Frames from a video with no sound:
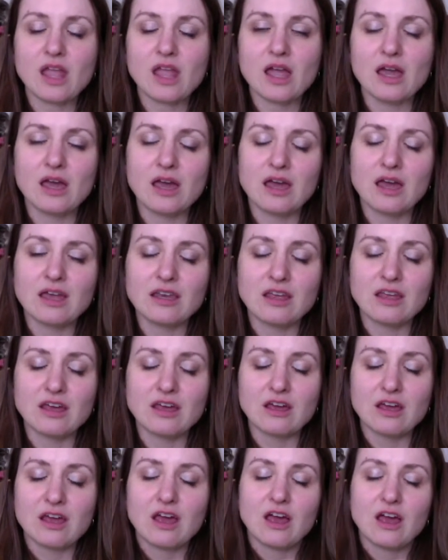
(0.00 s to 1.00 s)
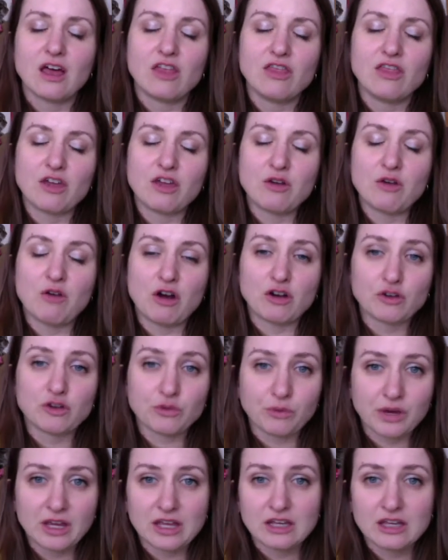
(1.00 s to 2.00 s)
And they
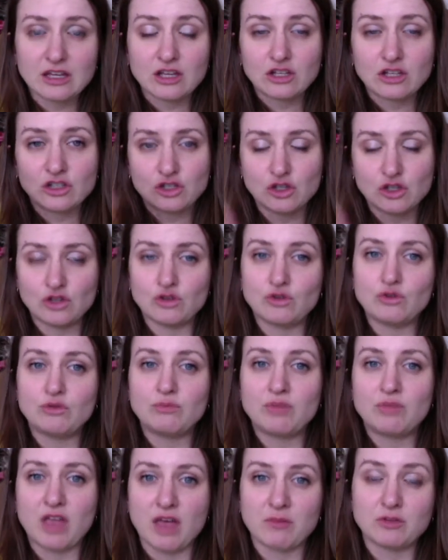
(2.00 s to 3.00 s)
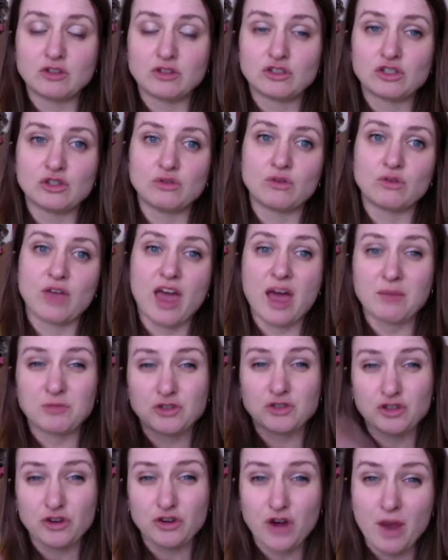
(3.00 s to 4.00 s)
agreed to be able to
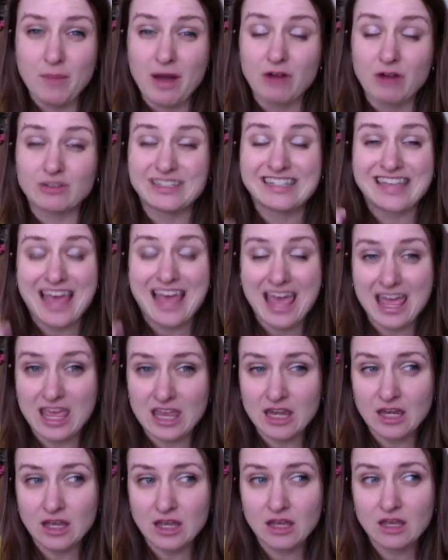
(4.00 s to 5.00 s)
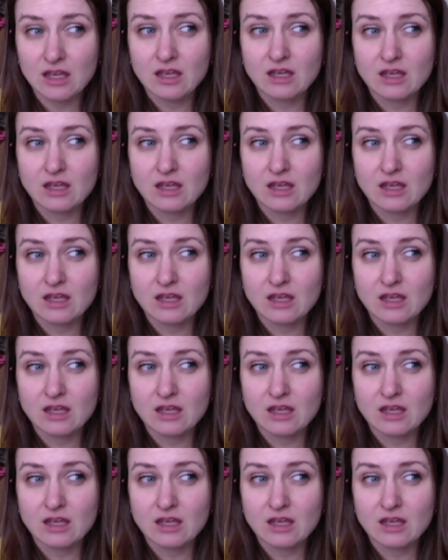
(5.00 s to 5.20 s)
capture about 10